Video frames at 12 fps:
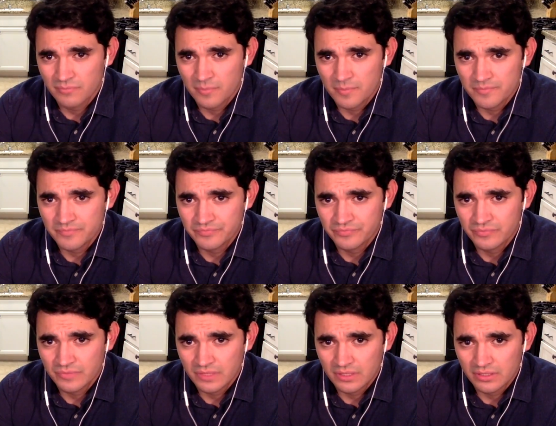
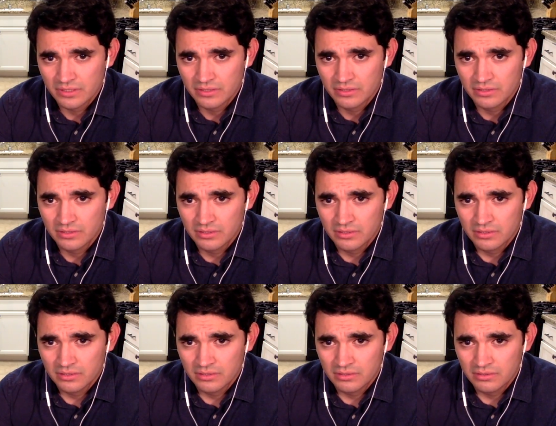
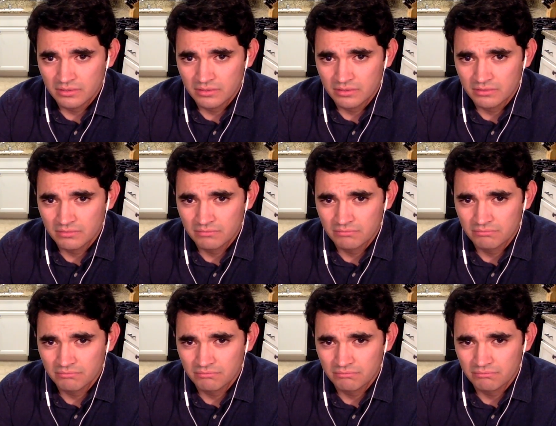
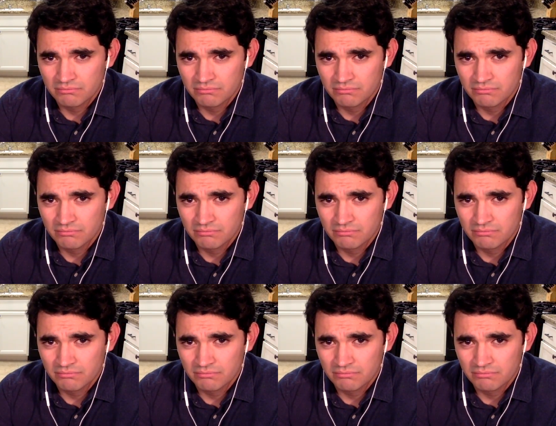(silence)